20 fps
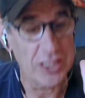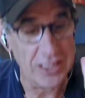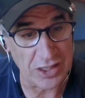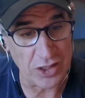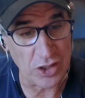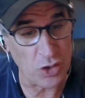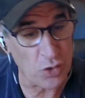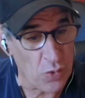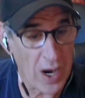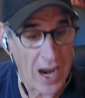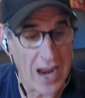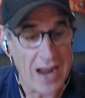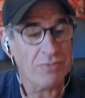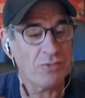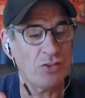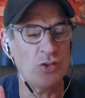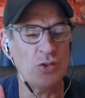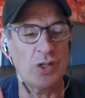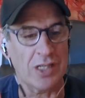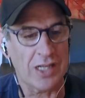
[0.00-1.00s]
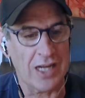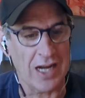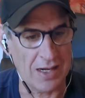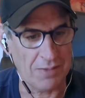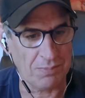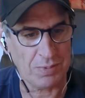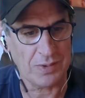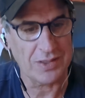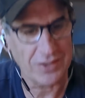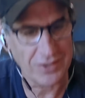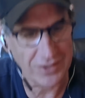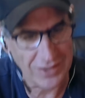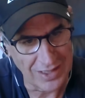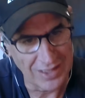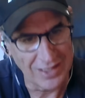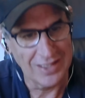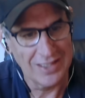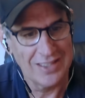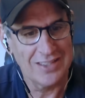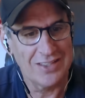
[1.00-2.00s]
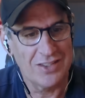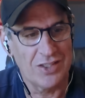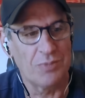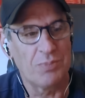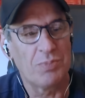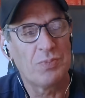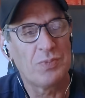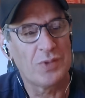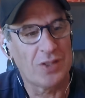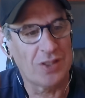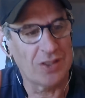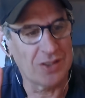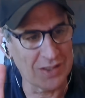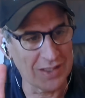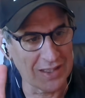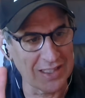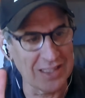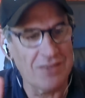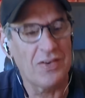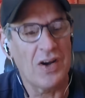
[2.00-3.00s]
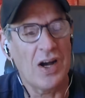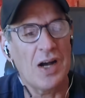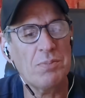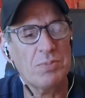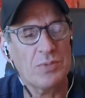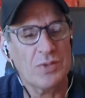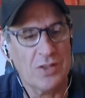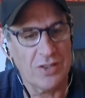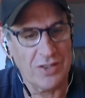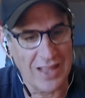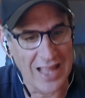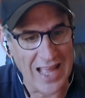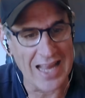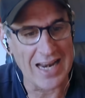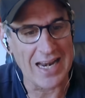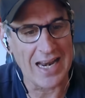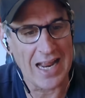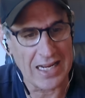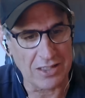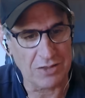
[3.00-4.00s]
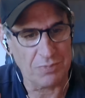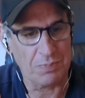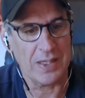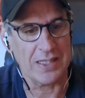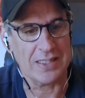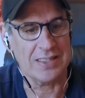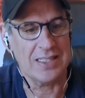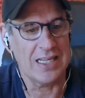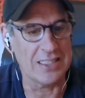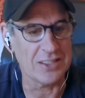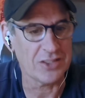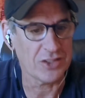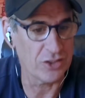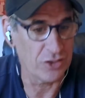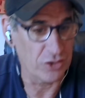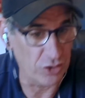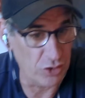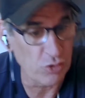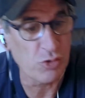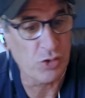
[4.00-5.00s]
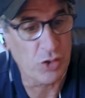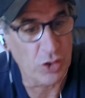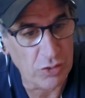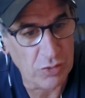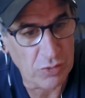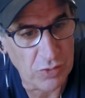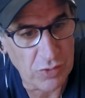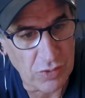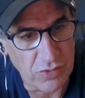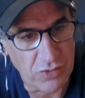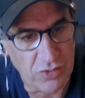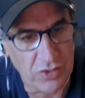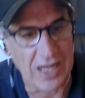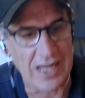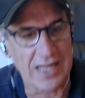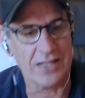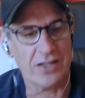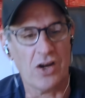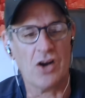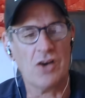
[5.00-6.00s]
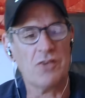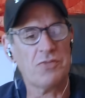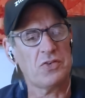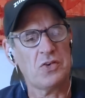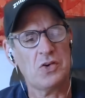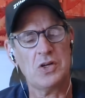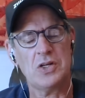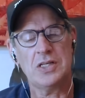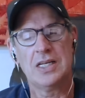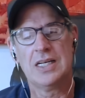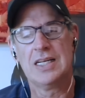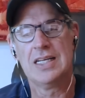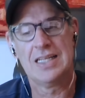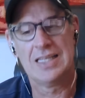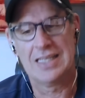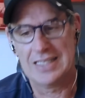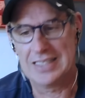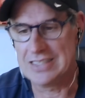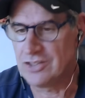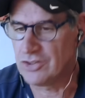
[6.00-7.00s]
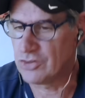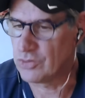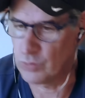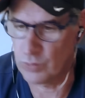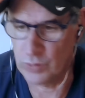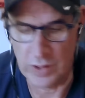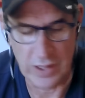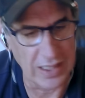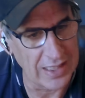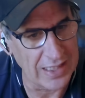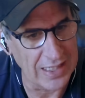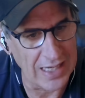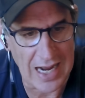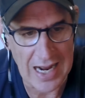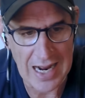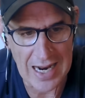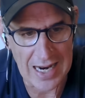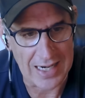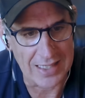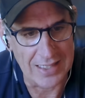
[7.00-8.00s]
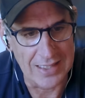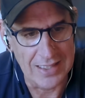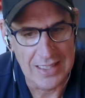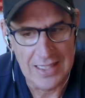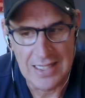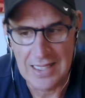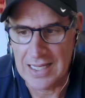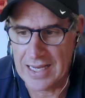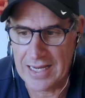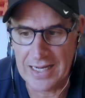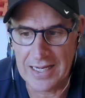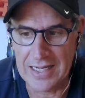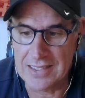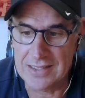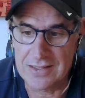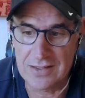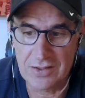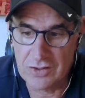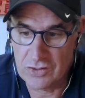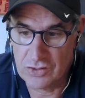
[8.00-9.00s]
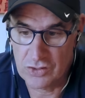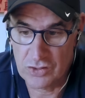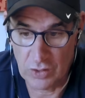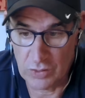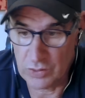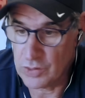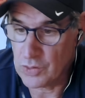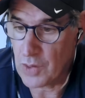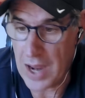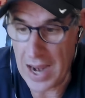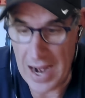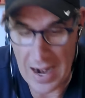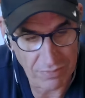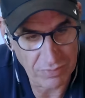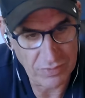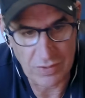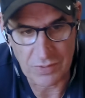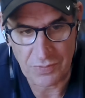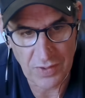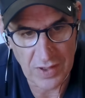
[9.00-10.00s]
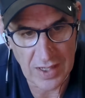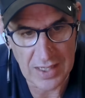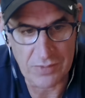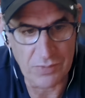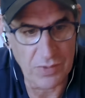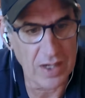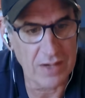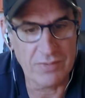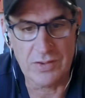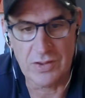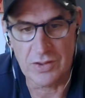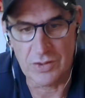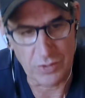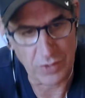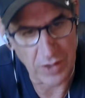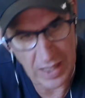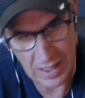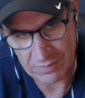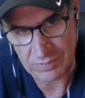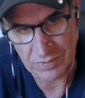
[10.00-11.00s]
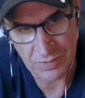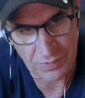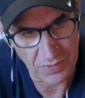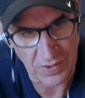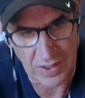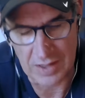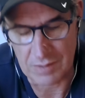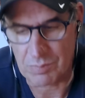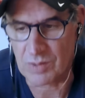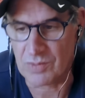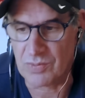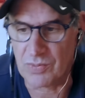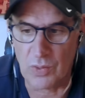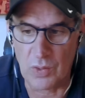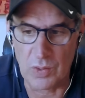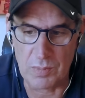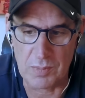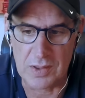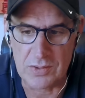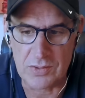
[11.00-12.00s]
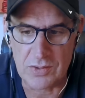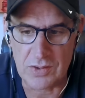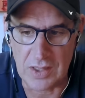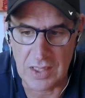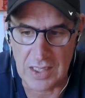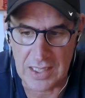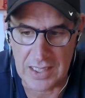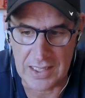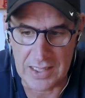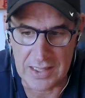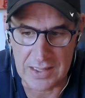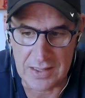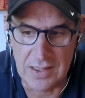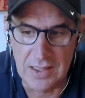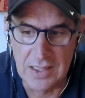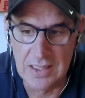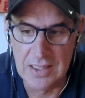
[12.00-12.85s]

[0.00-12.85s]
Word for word: you have to accomplish to to live up to that expectation you just signed off on is really high and so you have to find revenue, you have to find performance, and